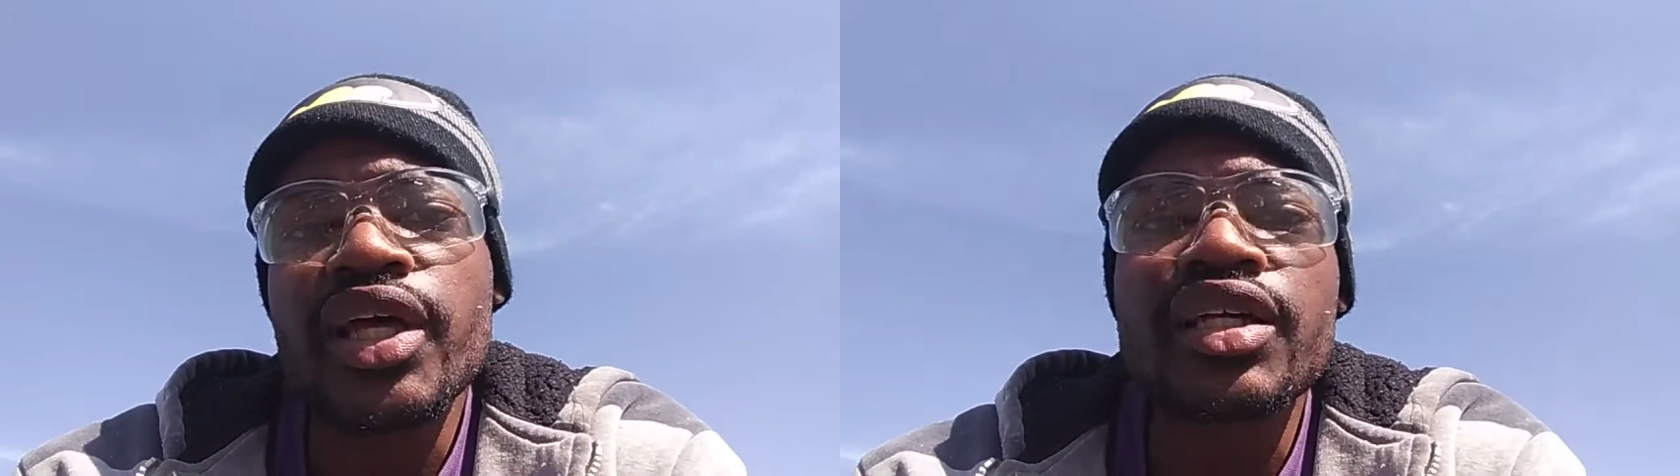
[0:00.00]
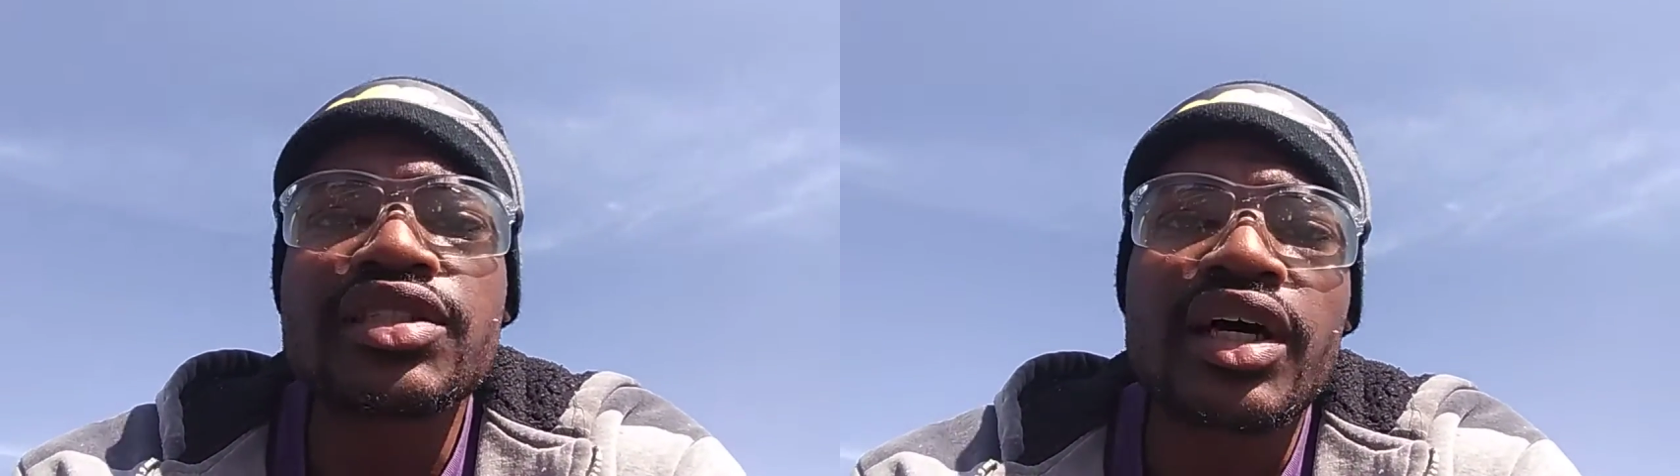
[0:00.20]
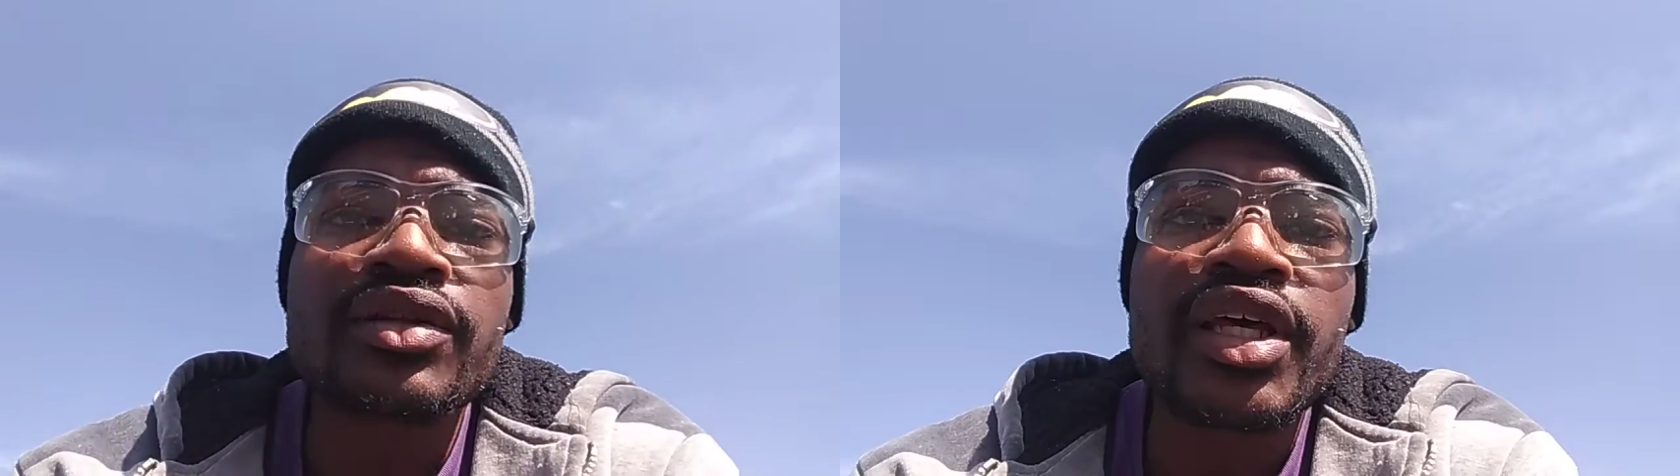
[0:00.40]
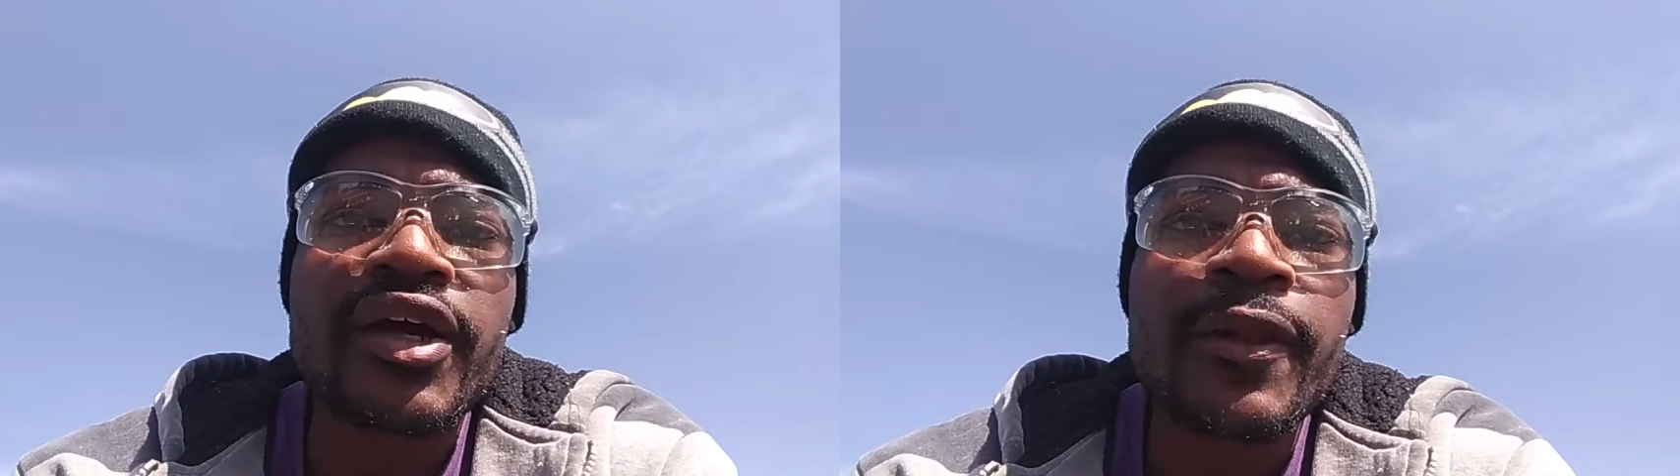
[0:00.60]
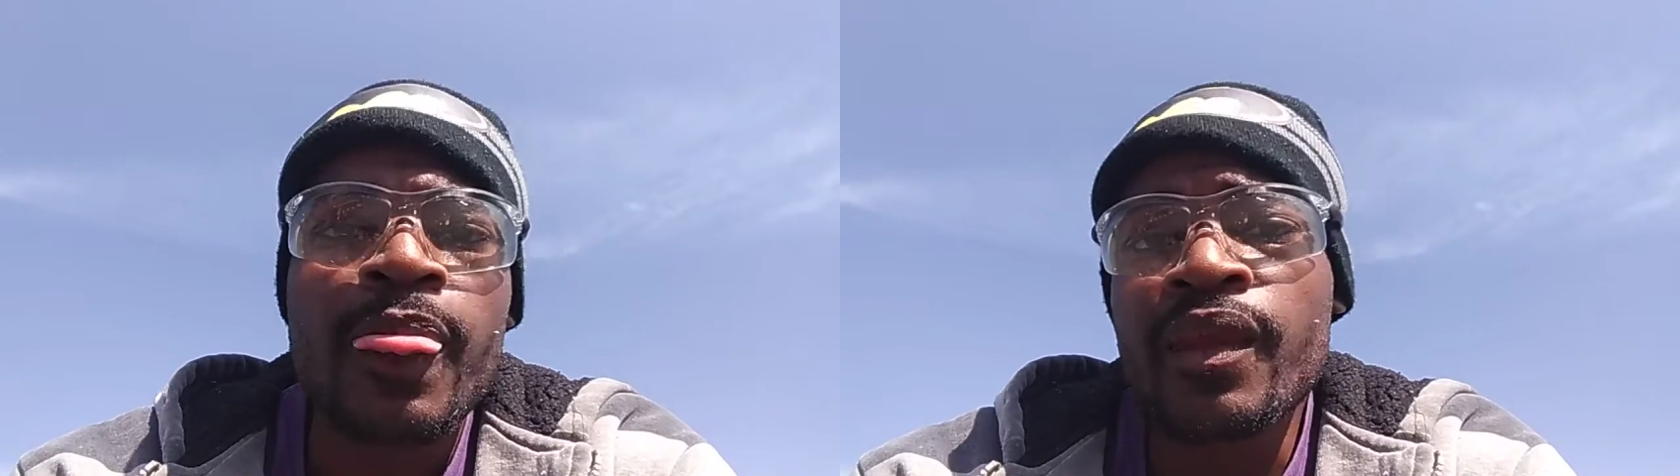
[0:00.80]
ladies out
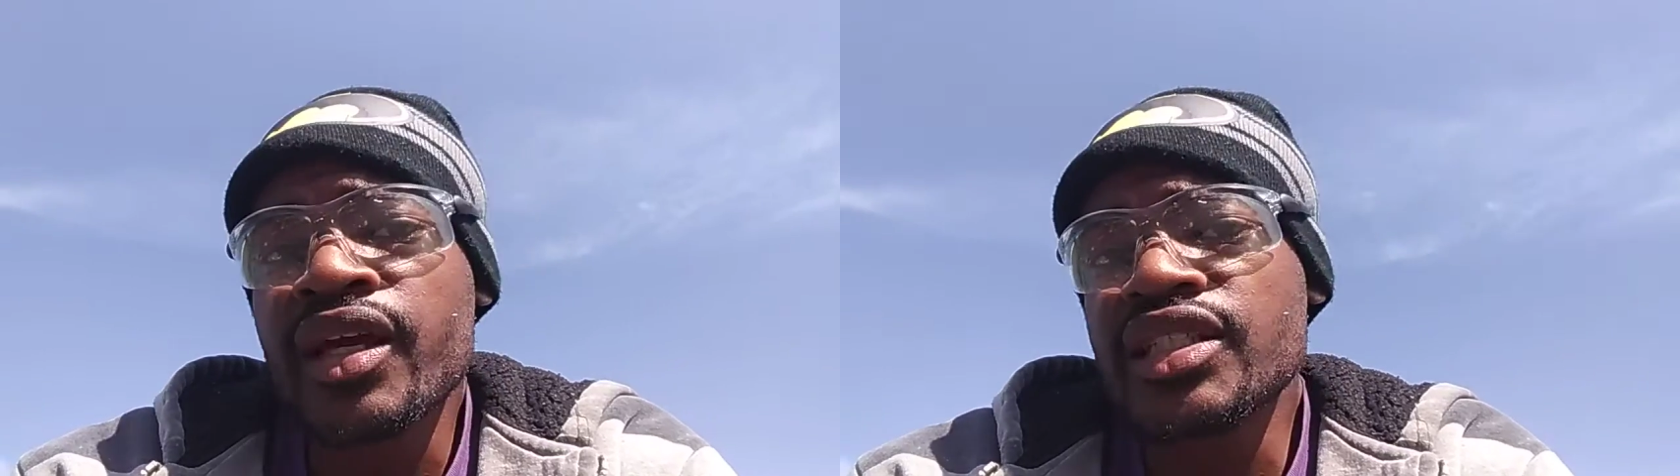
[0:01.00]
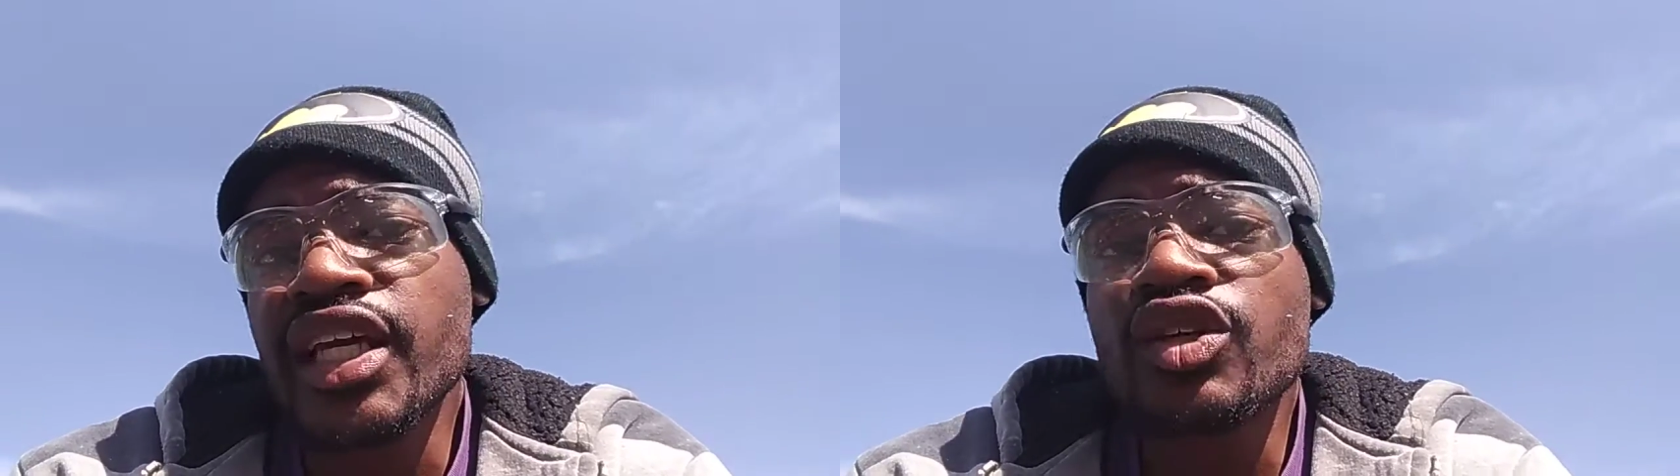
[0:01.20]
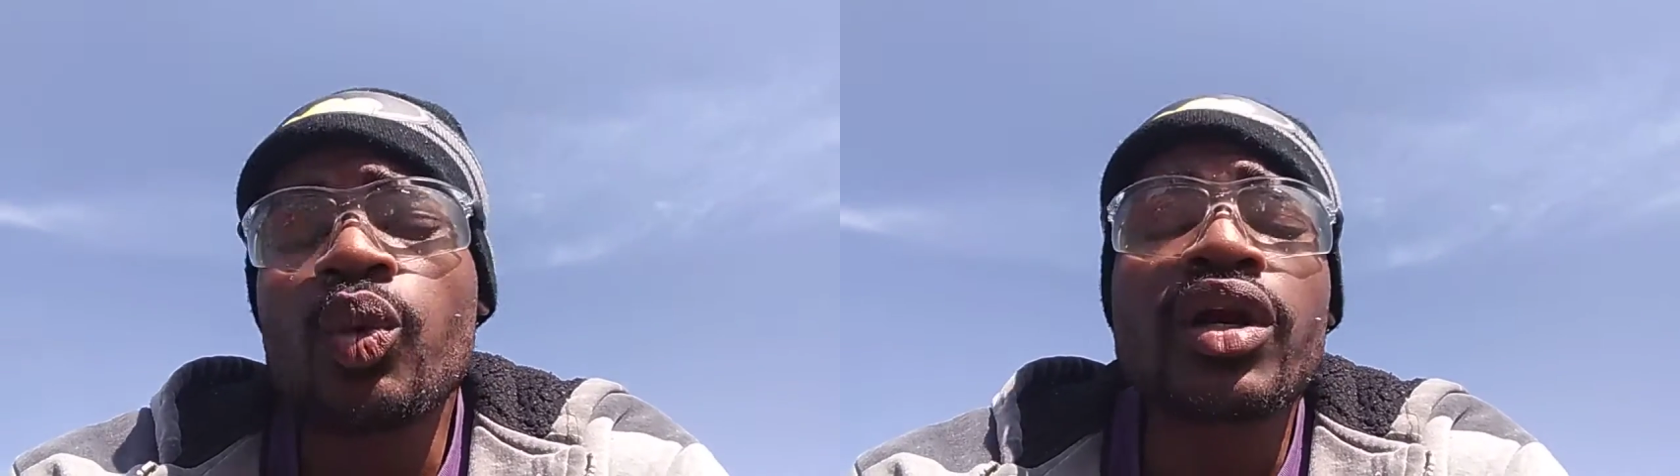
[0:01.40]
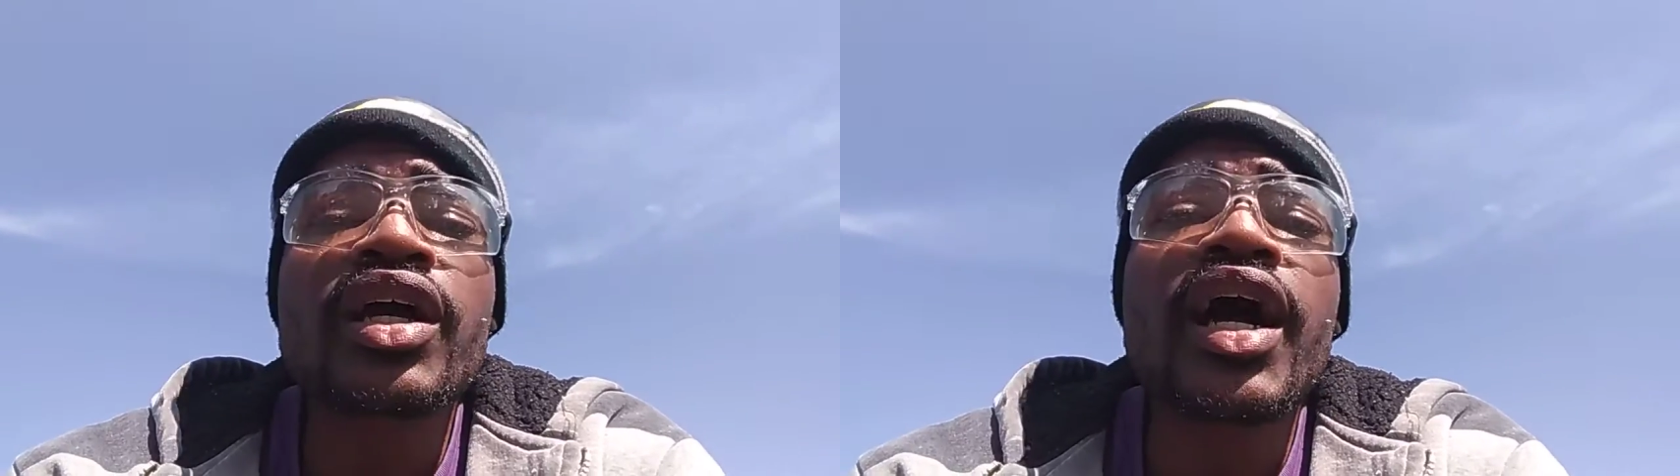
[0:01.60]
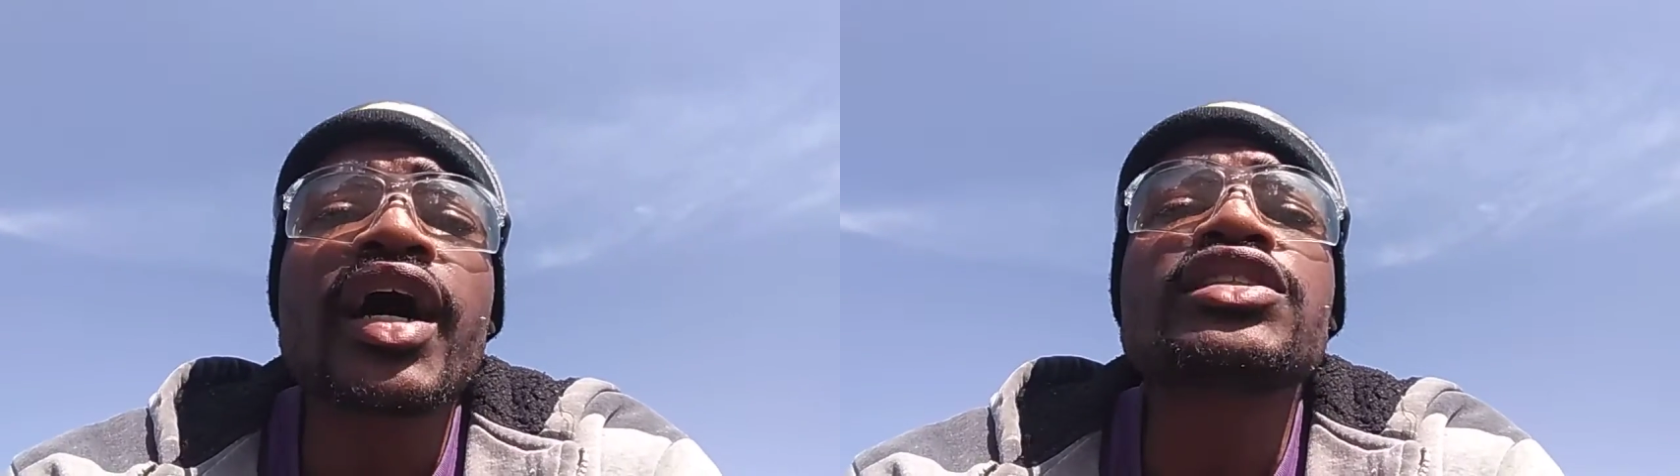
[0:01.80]
there is that you want a guy